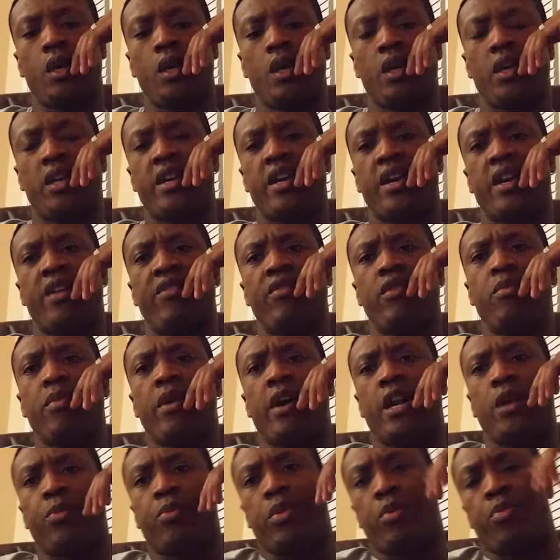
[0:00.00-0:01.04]
he had
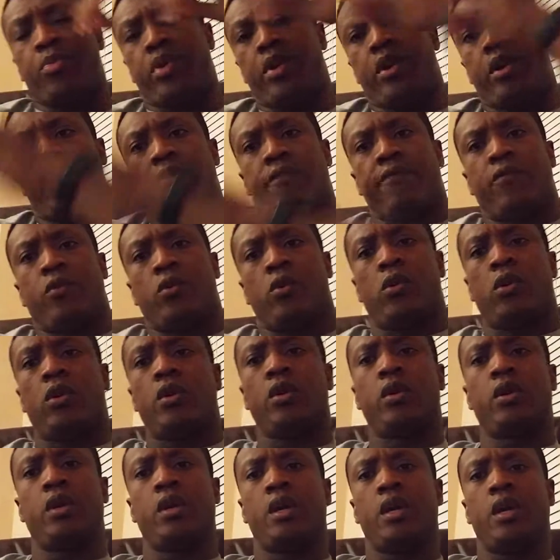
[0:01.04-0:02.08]
everybody prepared for
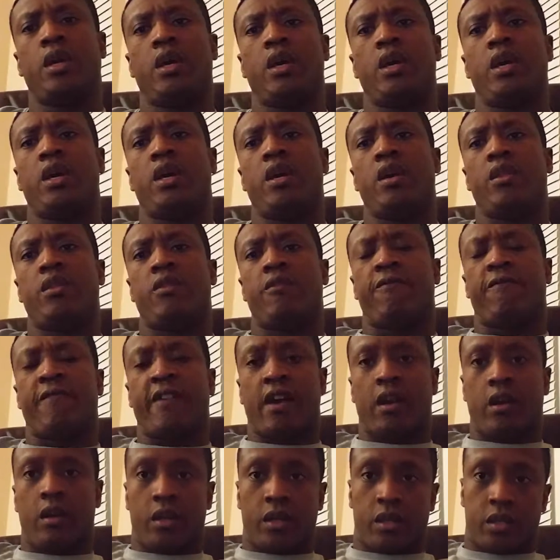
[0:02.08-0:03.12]
the
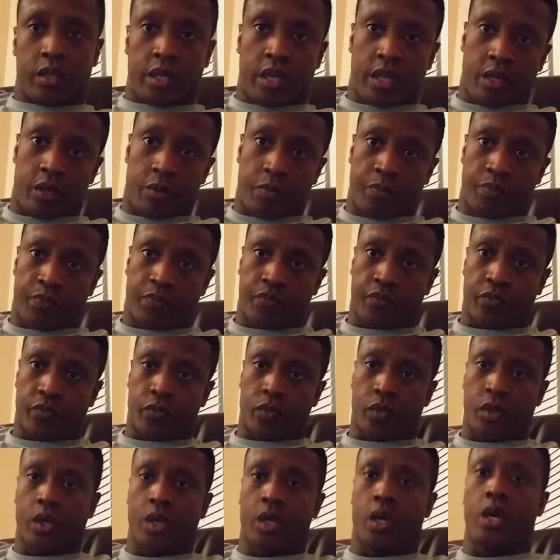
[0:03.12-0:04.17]
final exam.
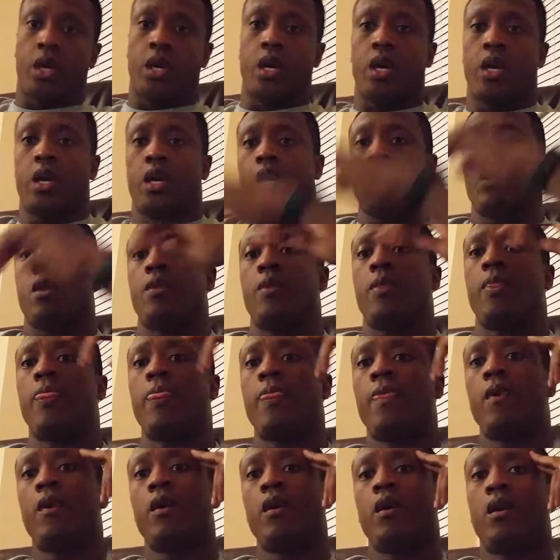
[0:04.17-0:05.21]
And
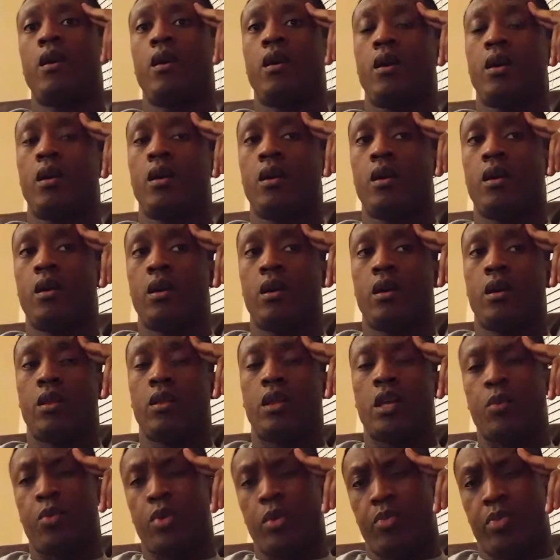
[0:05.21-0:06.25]

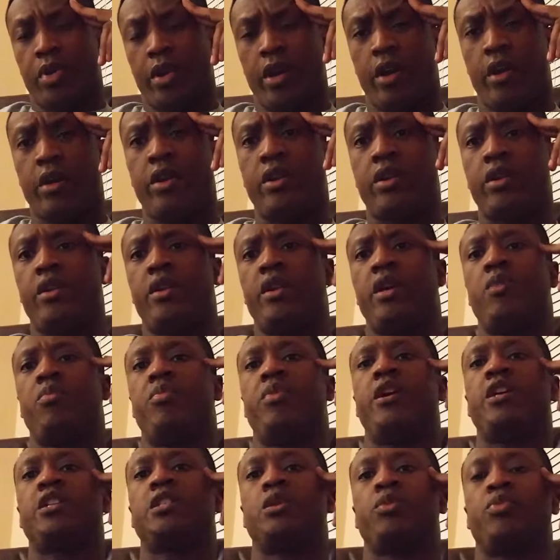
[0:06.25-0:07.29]
they prepared and did their
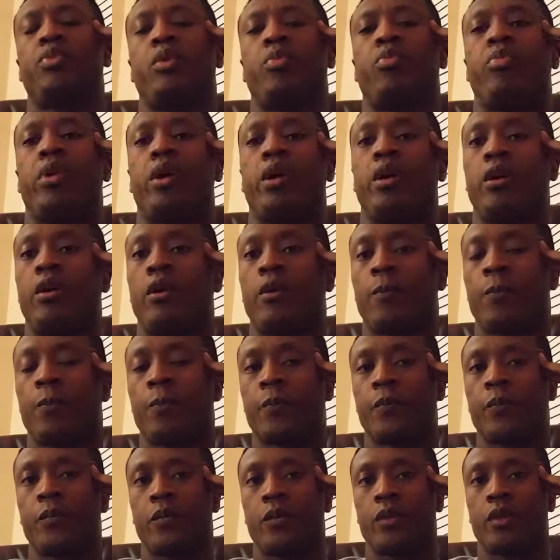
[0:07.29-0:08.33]
best to prepare.
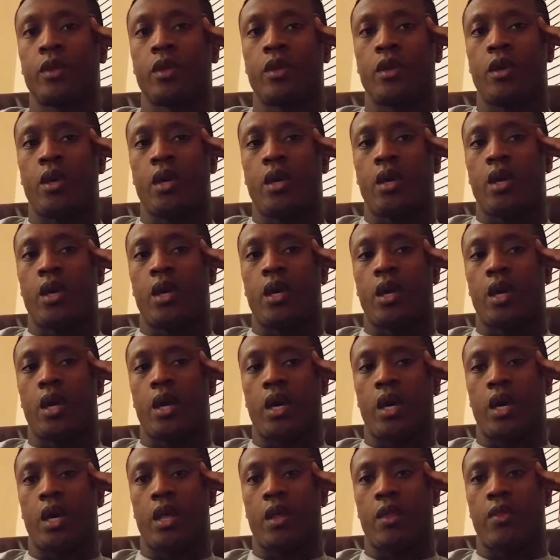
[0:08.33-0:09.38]

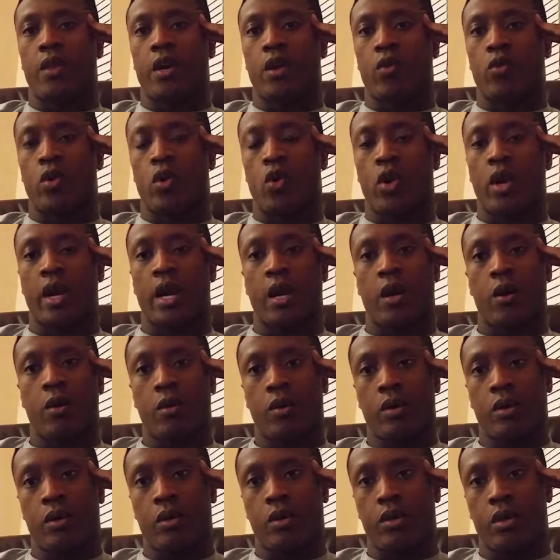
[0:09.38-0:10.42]
And they wrote out
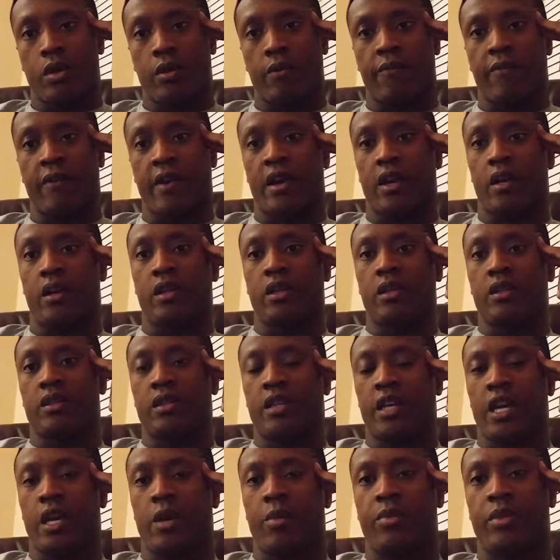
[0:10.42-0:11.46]
their final
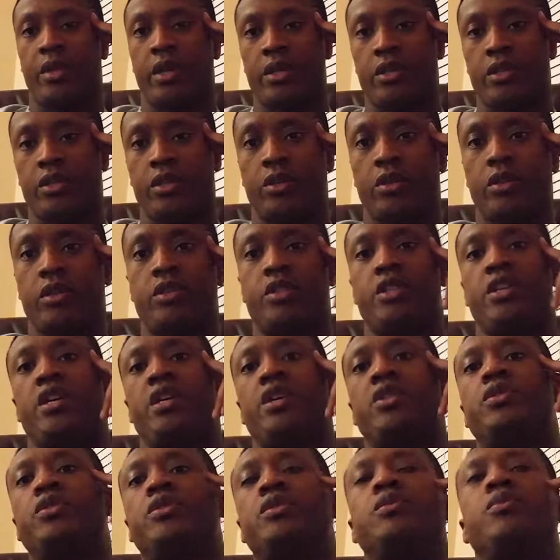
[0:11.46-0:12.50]
exam and they took the
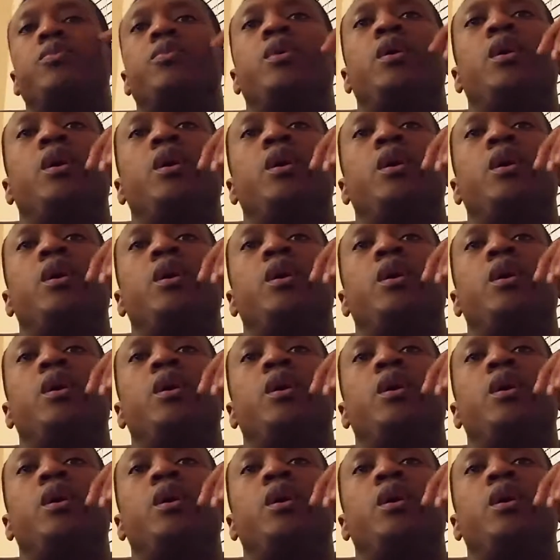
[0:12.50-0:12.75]
test.